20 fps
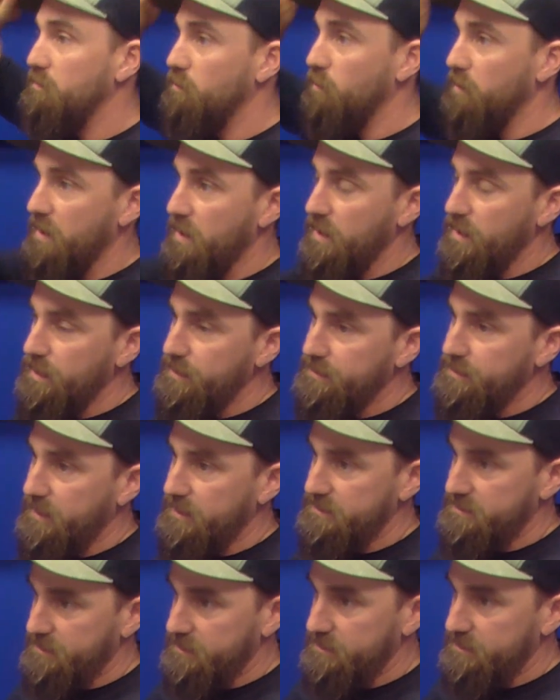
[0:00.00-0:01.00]
We eat
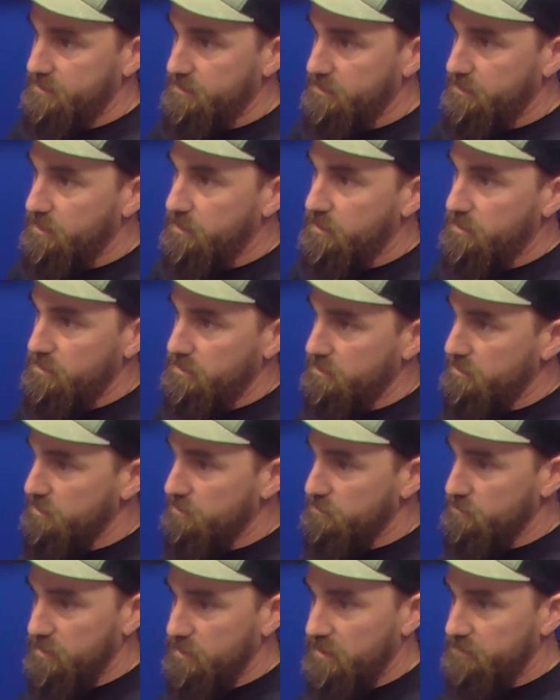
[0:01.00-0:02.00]
at six o'clock, and
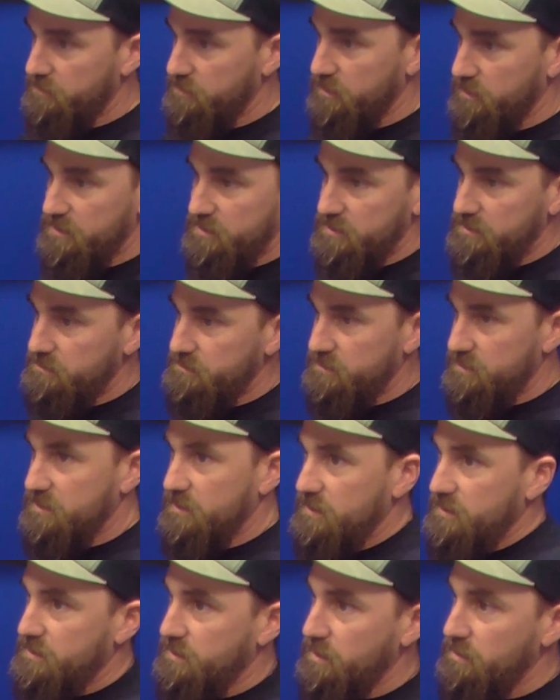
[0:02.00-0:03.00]
then we have a lesson
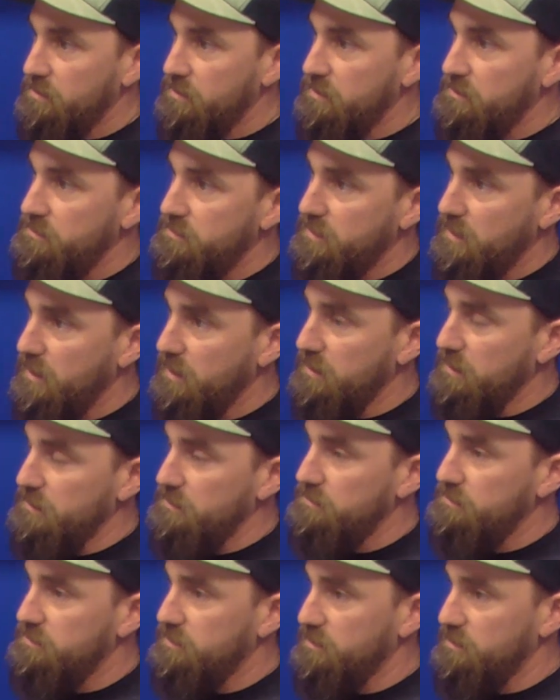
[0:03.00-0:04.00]
six thirty to
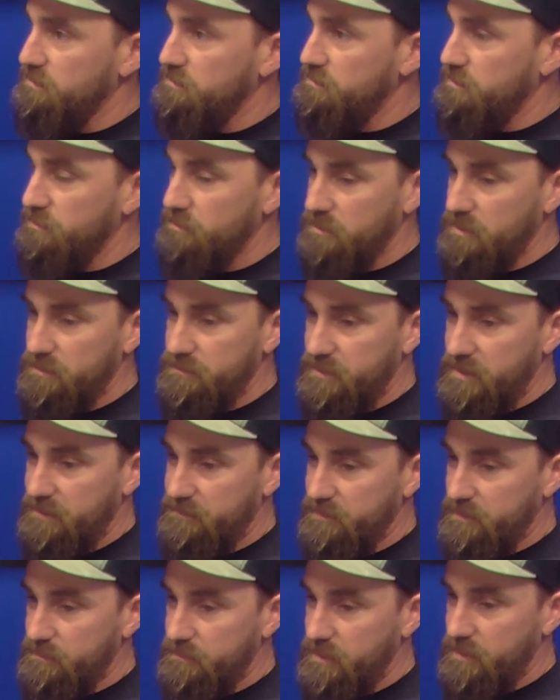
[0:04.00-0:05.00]
eight. So we would love to
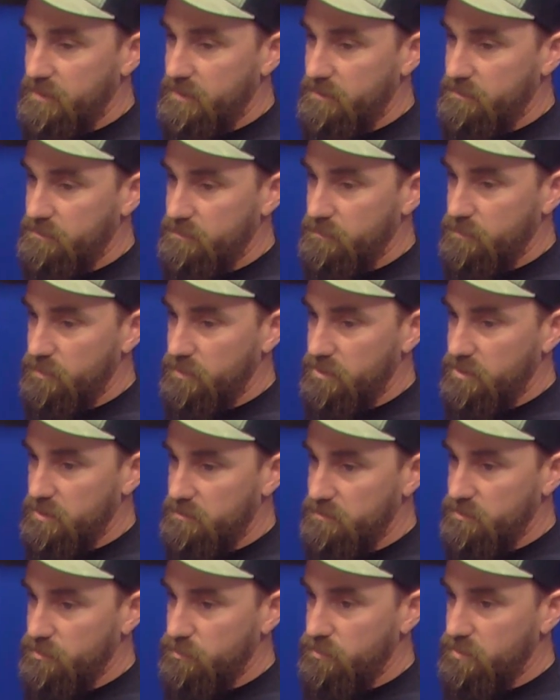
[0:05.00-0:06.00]
have anybody that would want to
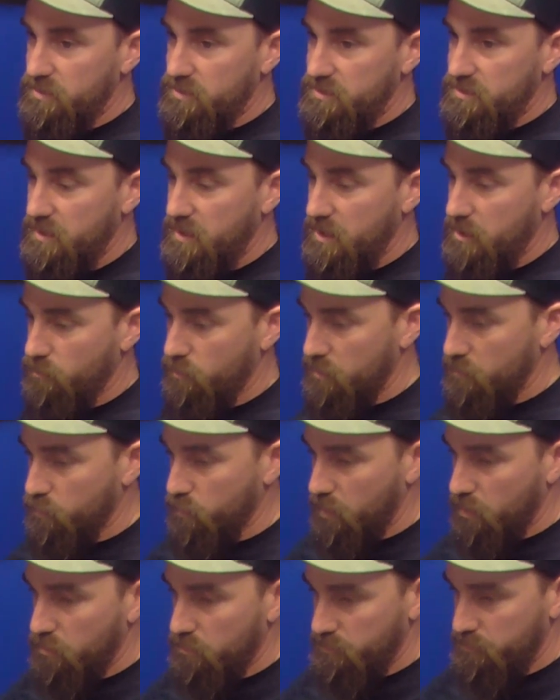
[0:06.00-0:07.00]
come join us. We
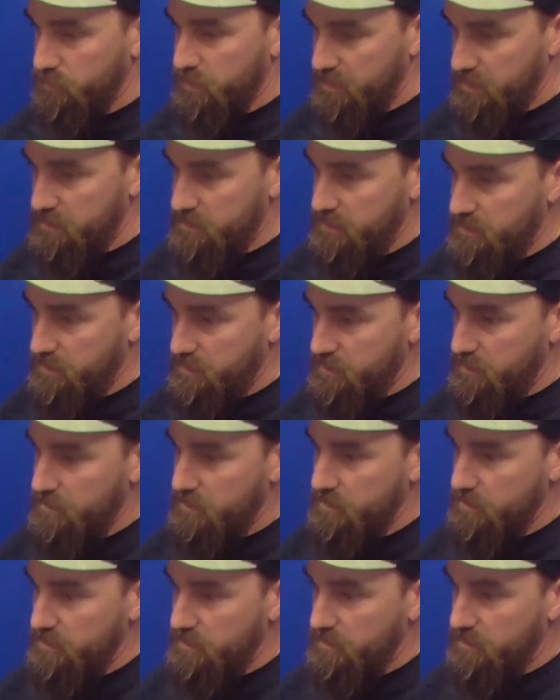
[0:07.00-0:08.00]
won't be
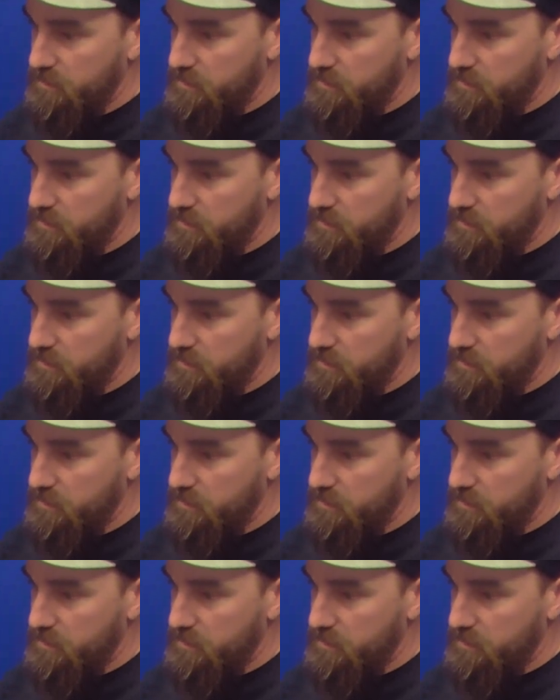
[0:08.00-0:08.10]
there.